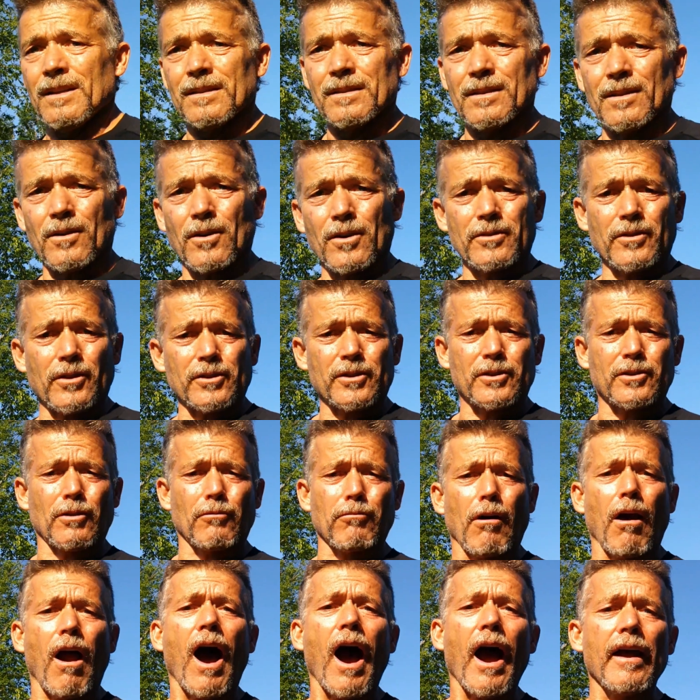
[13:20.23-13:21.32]
Or they're
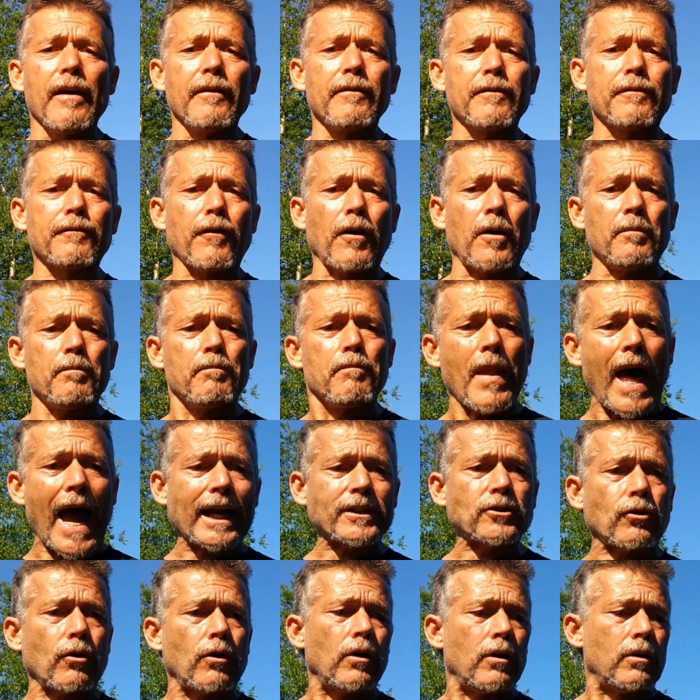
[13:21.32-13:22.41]
derived from
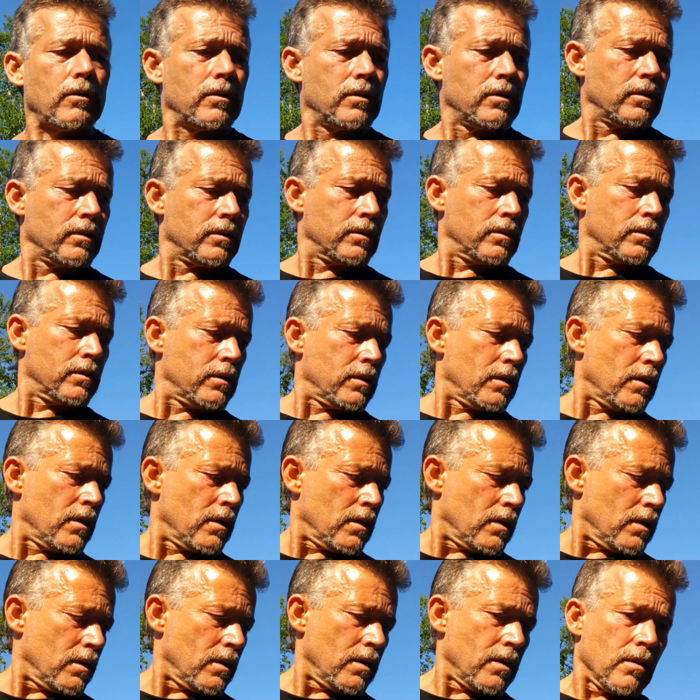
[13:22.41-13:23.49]
natural
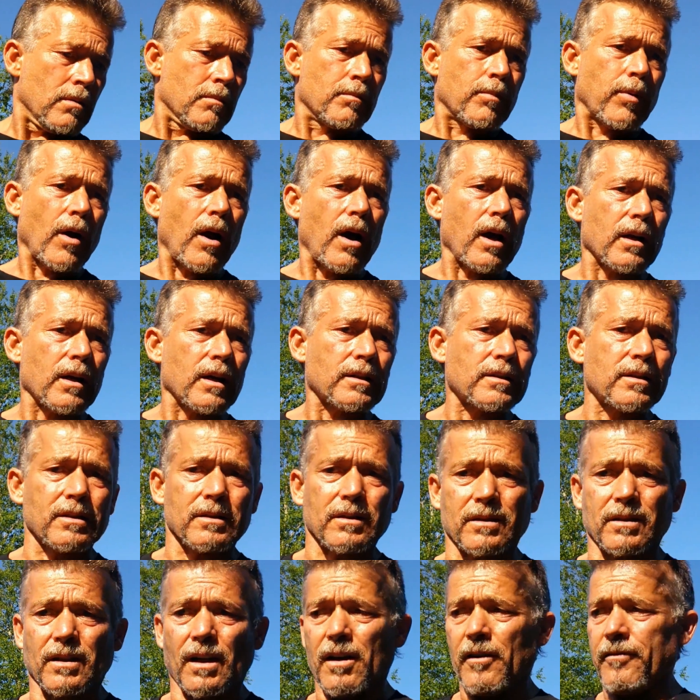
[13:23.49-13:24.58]
products and
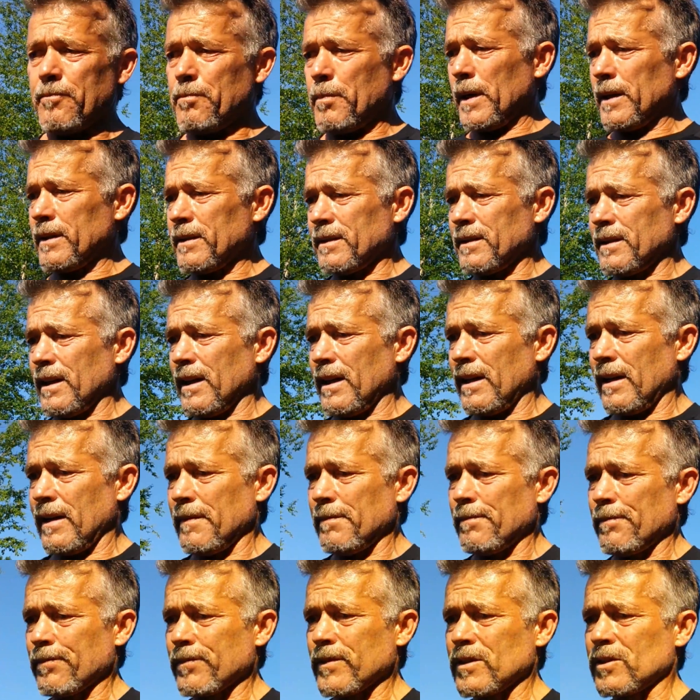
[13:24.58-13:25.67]
stuff, but
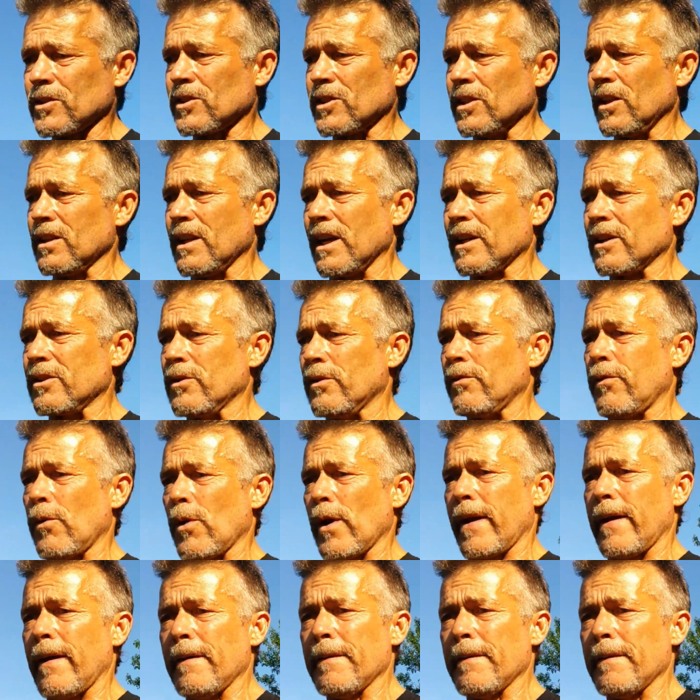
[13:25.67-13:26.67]
it's still not good for you.